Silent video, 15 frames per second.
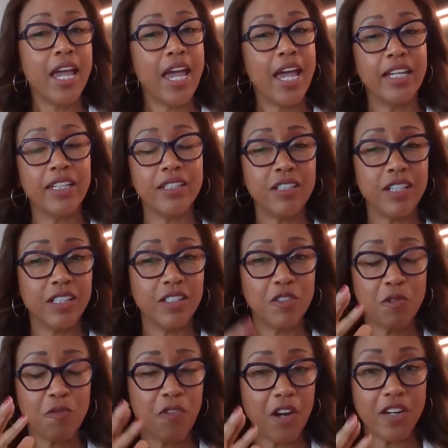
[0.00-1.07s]
and
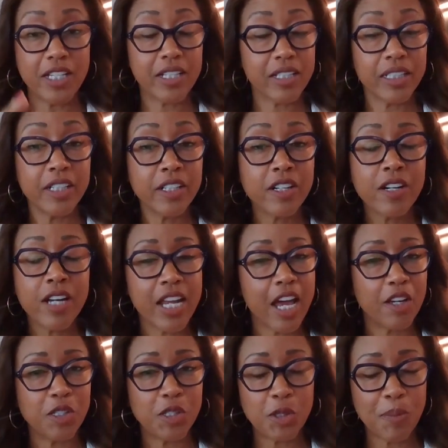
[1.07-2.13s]
you're very clear in
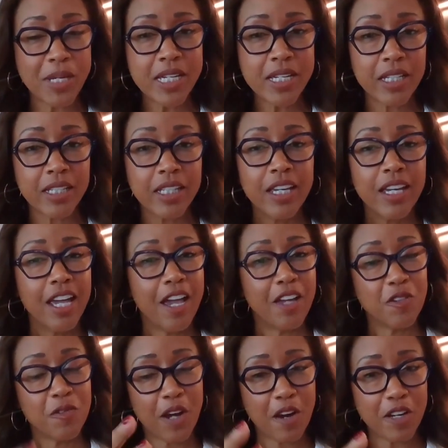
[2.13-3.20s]
how you speak. And
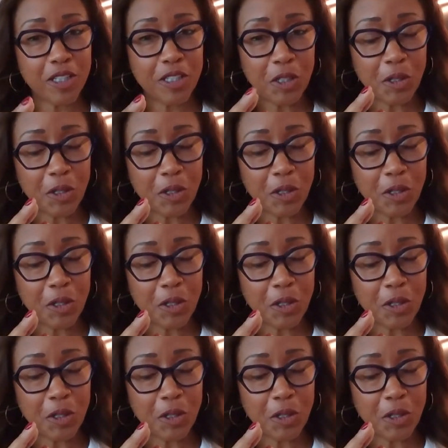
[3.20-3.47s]
you're very,